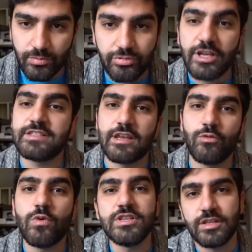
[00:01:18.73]
the place that
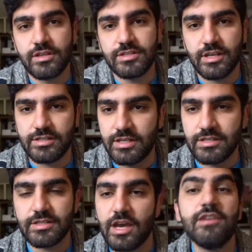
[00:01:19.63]
it was in the
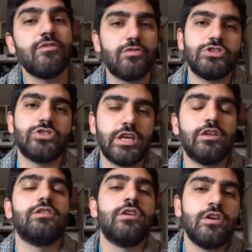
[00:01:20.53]
sixties kind of
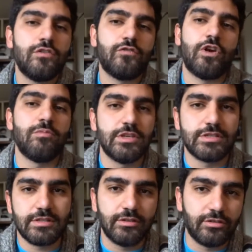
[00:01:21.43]
originated from
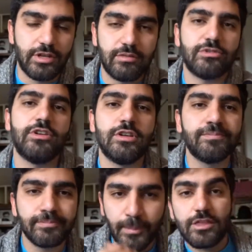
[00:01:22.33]
this little neighborhood.
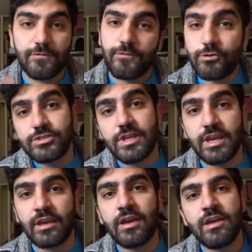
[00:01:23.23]
The first
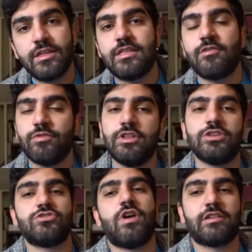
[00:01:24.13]
thing that really
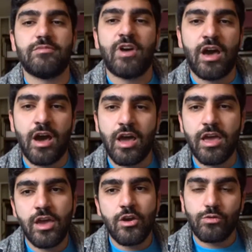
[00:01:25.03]
attracted my
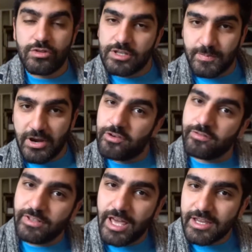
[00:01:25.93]
eye were these pair
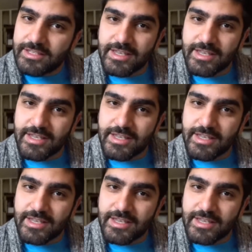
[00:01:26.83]
of legs